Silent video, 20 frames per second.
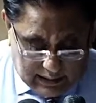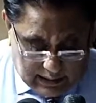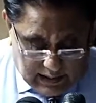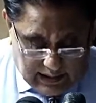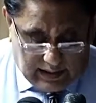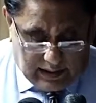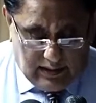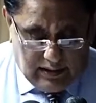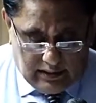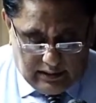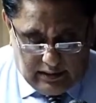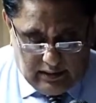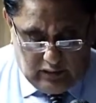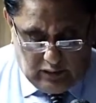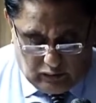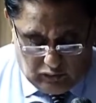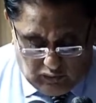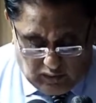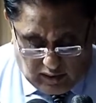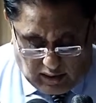taken
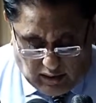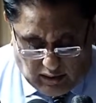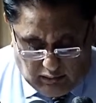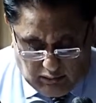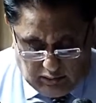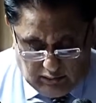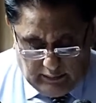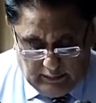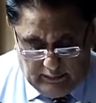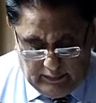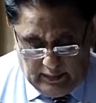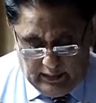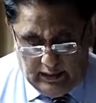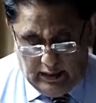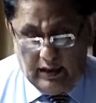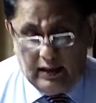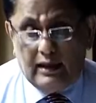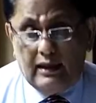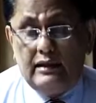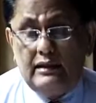into account
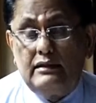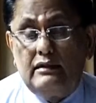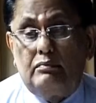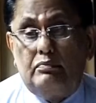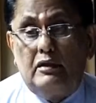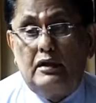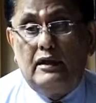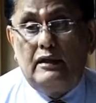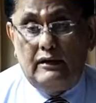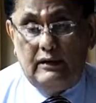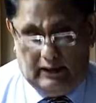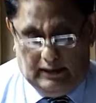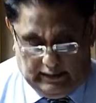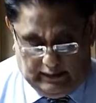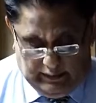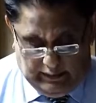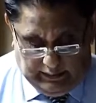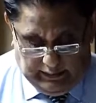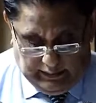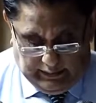in the
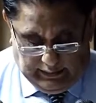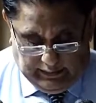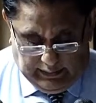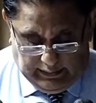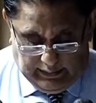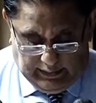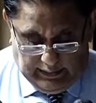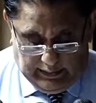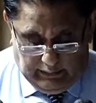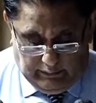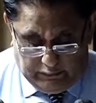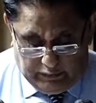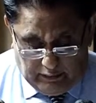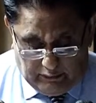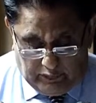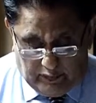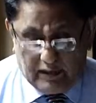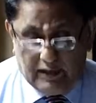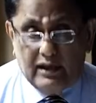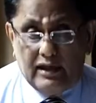
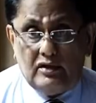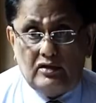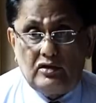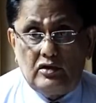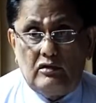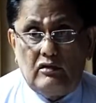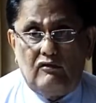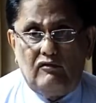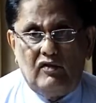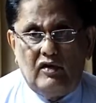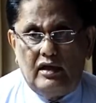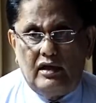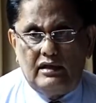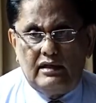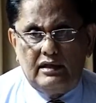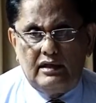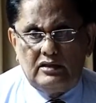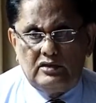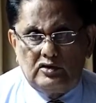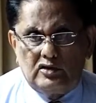preparation of
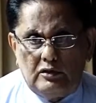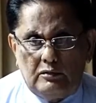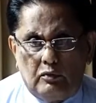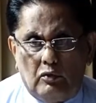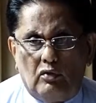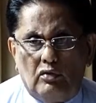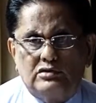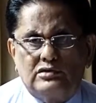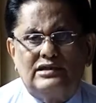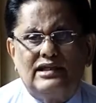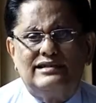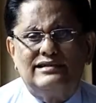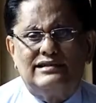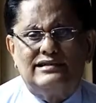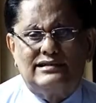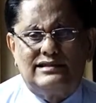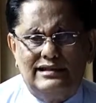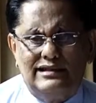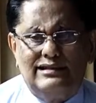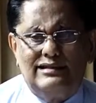various reports, and
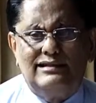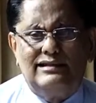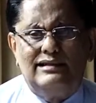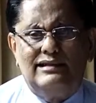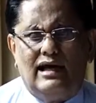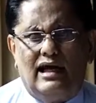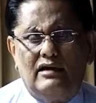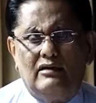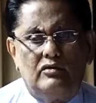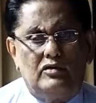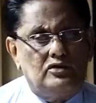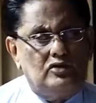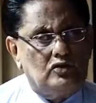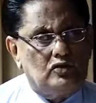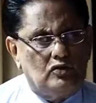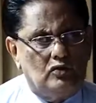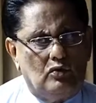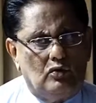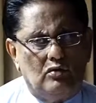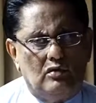still I was
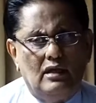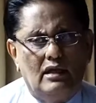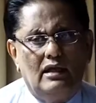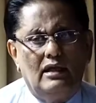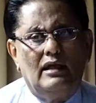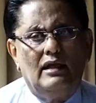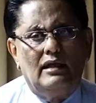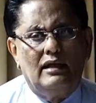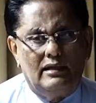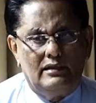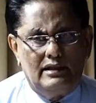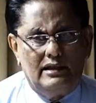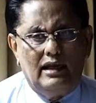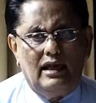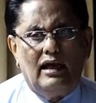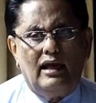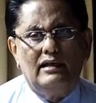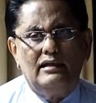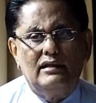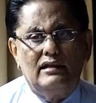told they
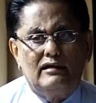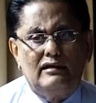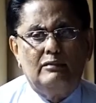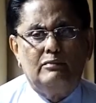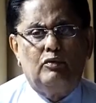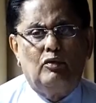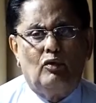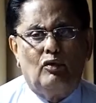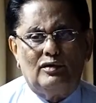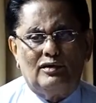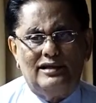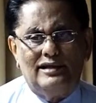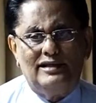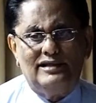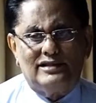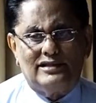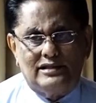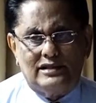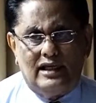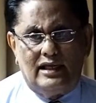are in the reporting
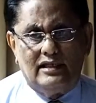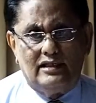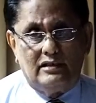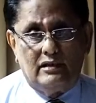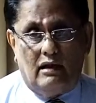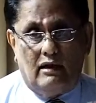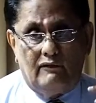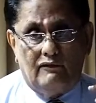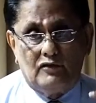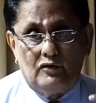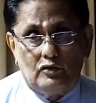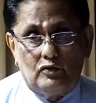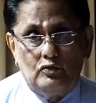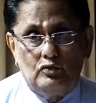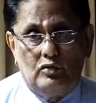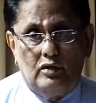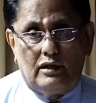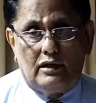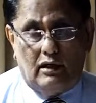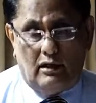stage after
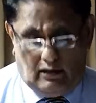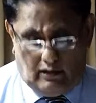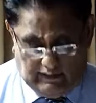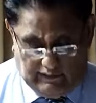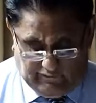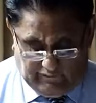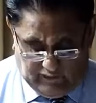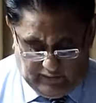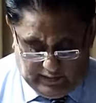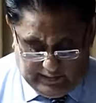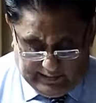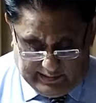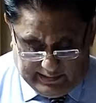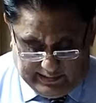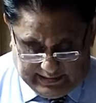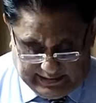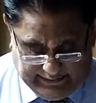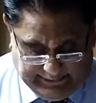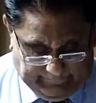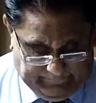2.5
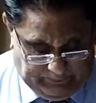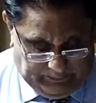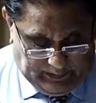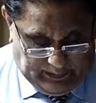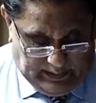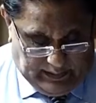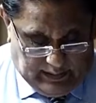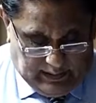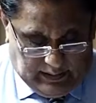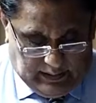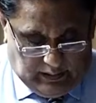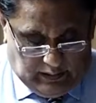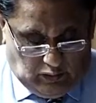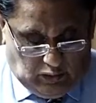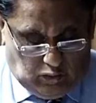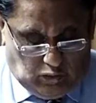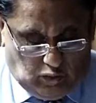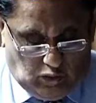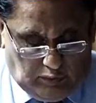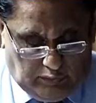years. The
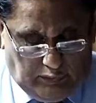whole